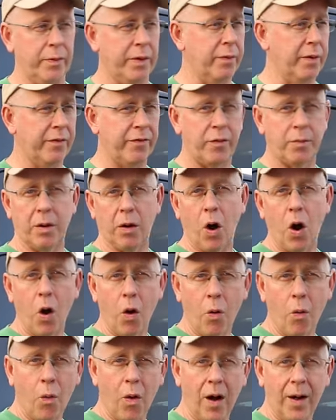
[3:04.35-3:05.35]
We went from an
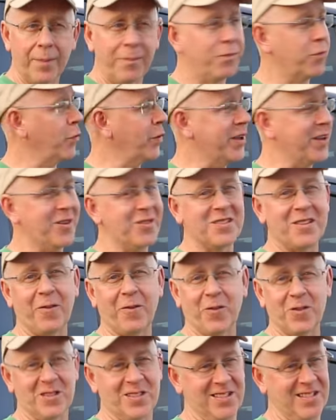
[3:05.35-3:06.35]
oh one, we used it
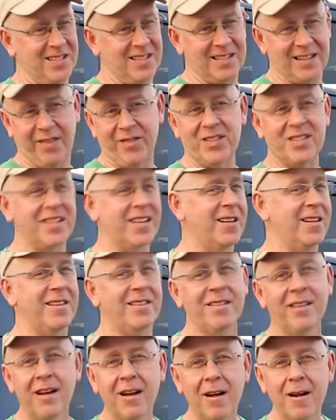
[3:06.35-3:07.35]
for
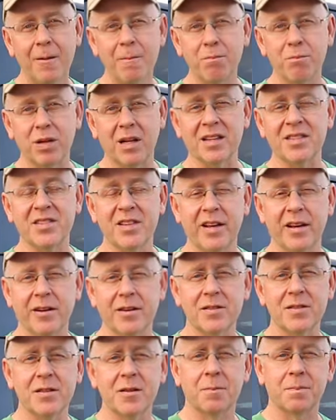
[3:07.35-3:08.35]
seventeen plus
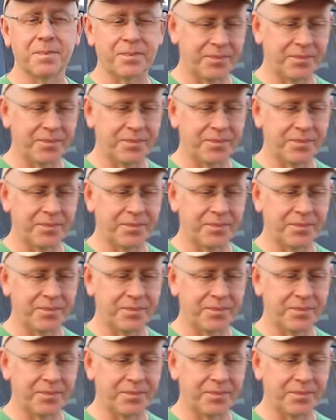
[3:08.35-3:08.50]
years.